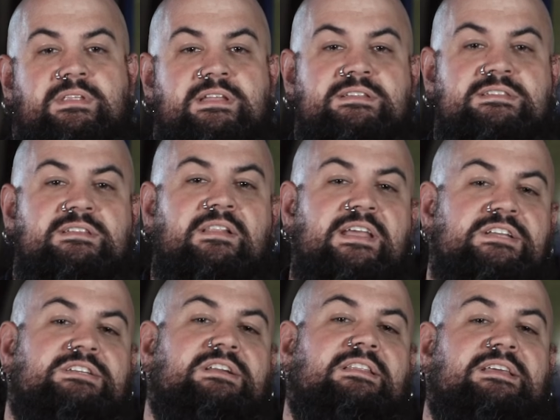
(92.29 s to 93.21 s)

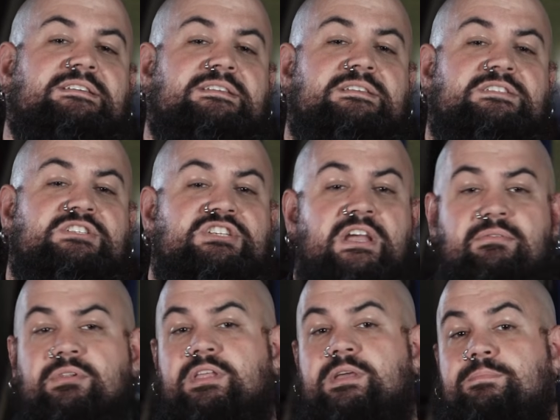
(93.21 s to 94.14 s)
Installation on these is
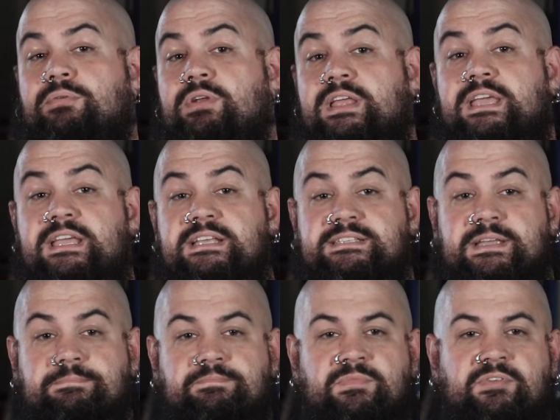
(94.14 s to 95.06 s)
generally pretty easy.